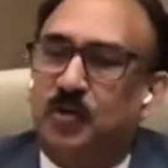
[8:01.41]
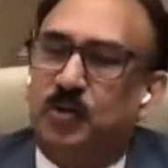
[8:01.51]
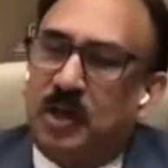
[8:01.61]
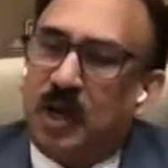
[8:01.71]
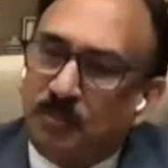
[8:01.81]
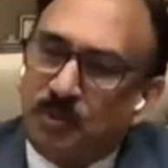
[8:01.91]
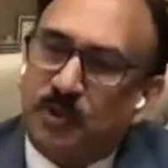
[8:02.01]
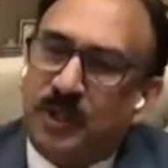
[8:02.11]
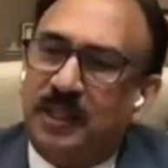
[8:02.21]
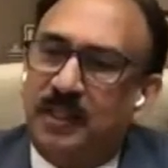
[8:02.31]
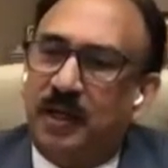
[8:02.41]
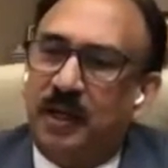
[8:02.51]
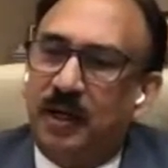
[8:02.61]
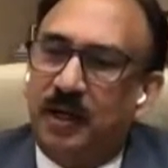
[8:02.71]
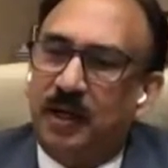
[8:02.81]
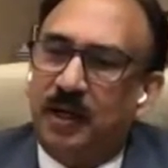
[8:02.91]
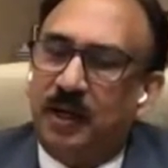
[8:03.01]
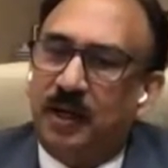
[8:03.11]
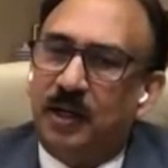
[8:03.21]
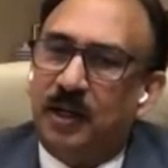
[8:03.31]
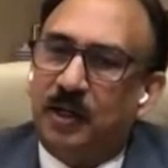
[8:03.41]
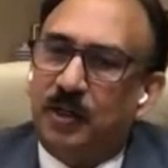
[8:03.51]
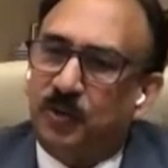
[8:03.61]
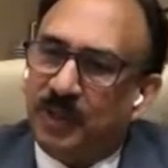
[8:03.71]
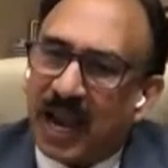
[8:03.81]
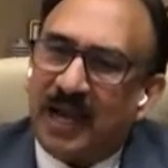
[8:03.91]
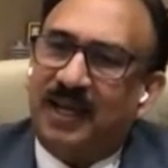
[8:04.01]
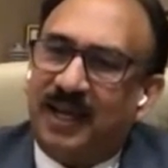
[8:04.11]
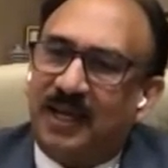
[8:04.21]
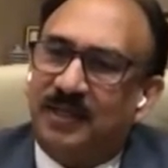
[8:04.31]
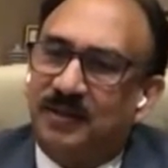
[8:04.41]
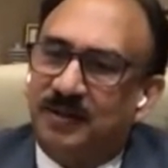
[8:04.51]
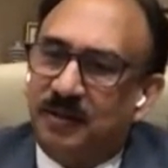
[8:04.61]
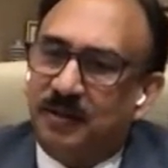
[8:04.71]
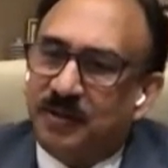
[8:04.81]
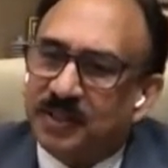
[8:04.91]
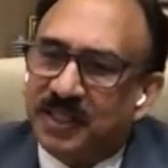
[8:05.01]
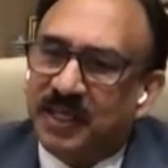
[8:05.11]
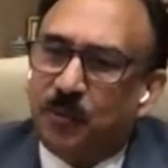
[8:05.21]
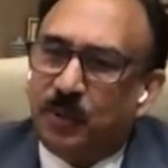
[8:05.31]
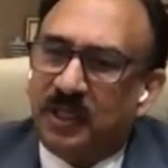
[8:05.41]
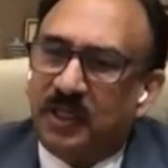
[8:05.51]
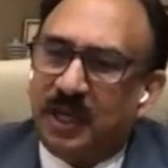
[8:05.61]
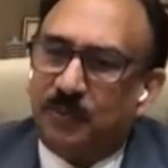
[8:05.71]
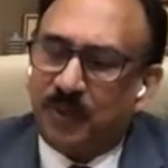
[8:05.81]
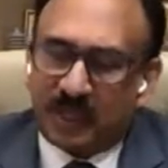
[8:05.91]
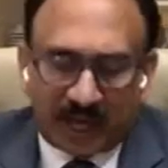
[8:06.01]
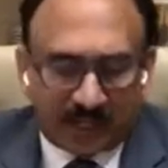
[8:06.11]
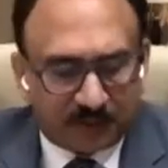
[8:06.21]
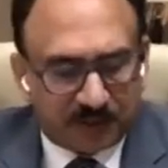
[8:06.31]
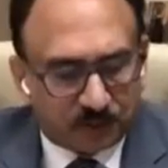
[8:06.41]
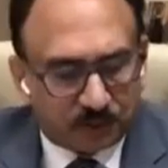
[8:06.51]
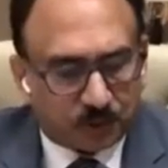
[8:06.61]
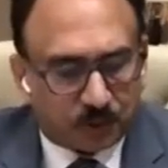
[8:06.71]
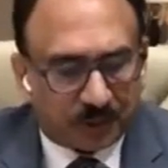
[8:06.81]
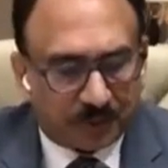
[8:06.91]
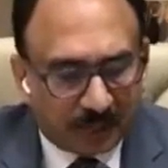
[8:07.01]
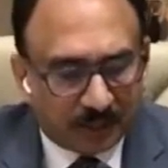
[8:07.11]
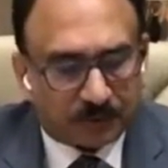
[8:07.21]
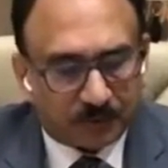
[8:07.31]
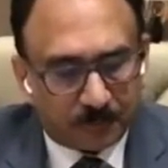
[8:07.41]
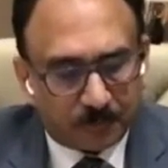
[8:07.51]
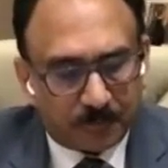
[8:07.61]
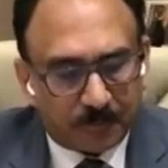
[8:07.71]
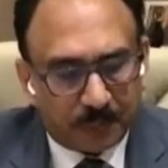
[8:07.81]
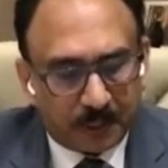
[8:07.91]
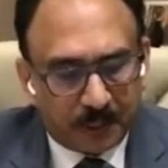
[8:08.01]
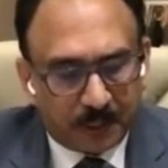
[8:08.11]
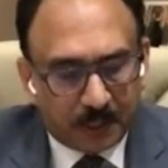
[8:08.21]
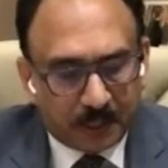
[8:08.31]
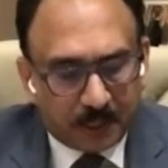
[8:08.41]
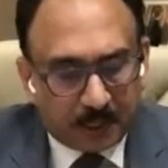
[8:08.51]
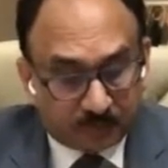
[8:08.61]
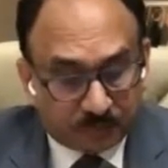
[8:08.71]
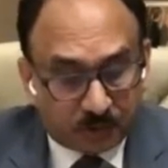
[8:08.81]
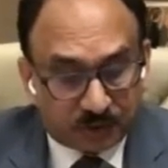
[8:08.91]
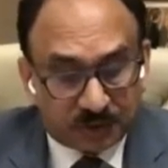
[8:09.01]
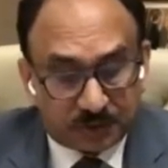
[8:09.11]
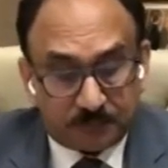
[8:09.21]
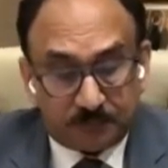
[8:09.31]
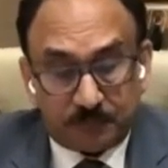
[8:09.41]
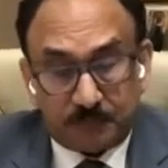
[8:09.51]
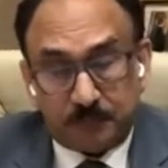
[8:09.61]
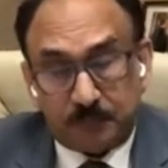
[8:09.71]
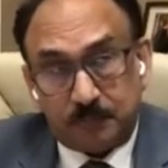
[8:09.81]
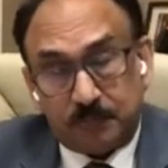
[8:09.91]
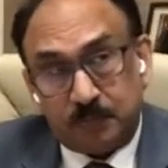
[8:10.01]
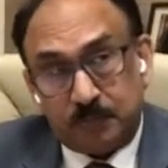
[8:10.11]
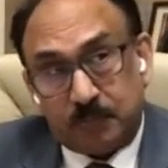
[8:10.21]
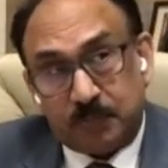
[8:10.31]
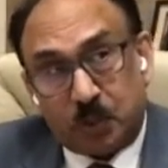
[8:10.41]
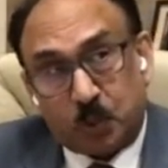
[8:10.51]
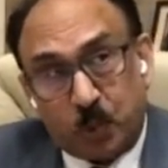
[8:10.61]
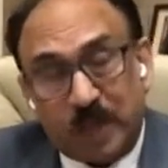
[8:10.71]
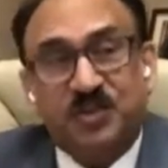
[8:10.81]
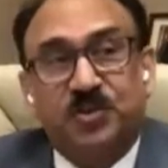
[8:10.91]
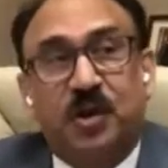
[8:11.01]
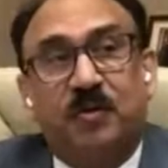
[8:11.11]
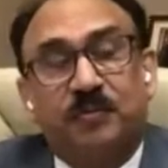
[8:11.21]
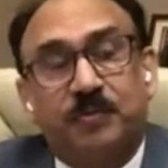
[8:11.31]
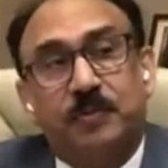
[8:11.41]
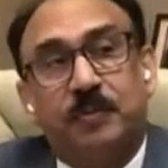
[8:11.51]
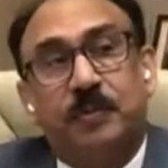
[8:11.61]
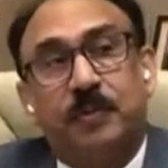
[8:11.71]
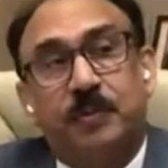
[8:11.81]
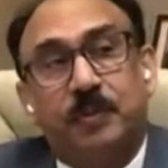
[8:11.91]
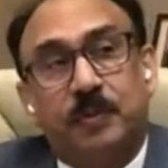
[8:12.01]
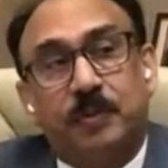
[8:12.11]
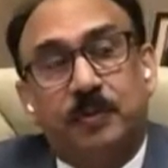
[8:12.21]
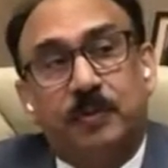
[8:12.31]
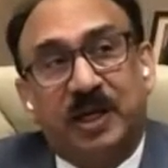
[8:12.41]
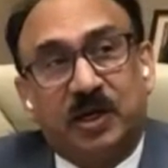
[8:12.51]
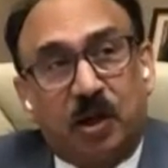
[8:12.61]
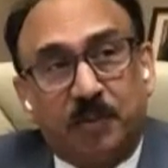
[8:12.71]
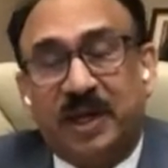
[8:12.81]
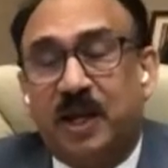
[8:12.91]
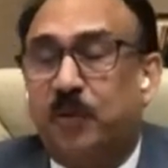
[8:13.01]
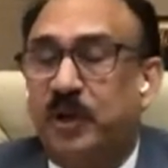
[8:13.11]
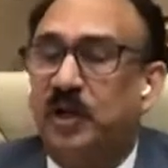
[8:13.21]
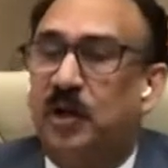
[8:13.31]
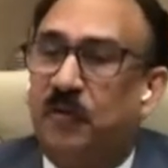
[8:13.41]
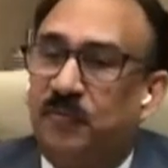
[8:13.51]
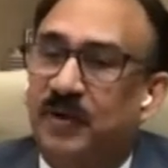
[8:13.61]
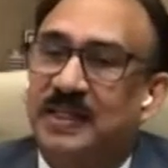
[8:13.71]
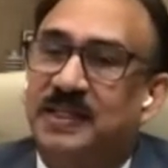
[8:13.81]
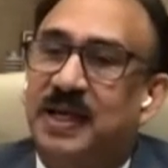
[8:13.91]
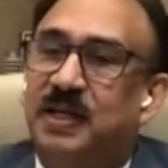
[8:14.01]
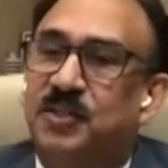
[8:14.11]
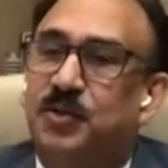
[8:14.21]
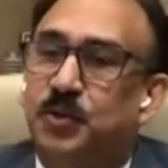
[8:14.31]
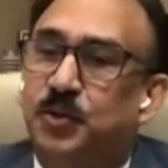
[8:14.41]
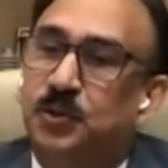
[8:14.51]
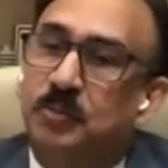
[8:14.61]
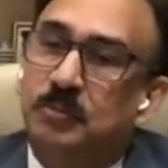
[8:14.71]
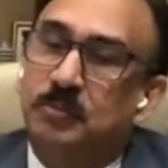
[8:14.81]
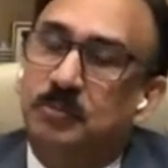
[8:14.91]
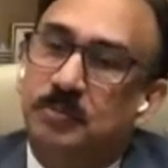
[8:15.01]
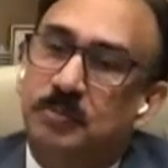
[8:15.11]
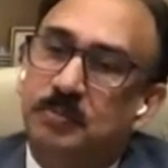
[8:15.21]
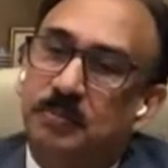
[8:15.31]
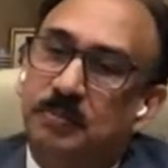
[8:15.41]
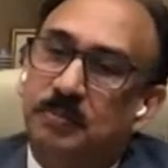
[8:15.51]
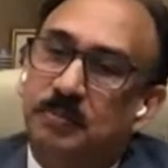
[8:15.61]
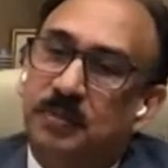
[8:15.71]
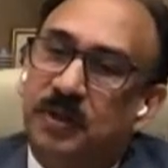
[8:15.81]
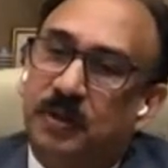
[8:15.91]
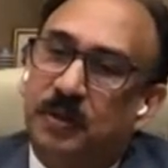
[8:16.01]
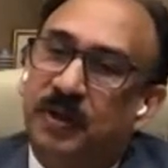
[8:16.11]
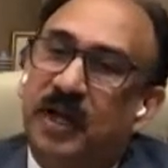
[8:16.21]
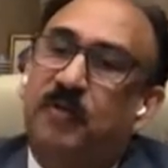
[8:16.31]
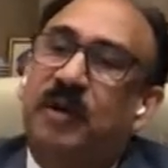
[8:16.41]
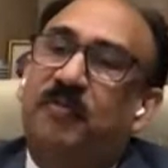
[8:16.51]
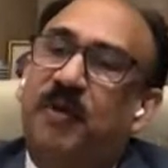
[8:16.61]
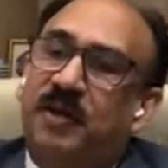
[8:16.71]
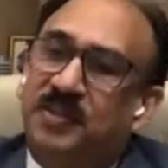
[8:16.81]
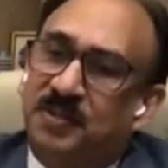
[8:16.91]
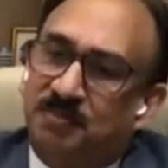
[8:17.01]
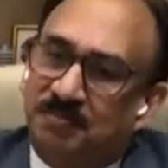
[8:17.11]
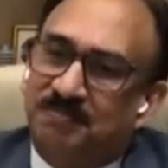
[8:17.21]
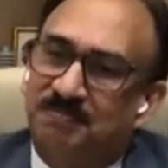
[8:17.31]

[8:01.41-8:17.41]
to come together to eradicate this inequity that we are gathered here to talk about. Of course, the quest of economic equity often has led us to create welfareism.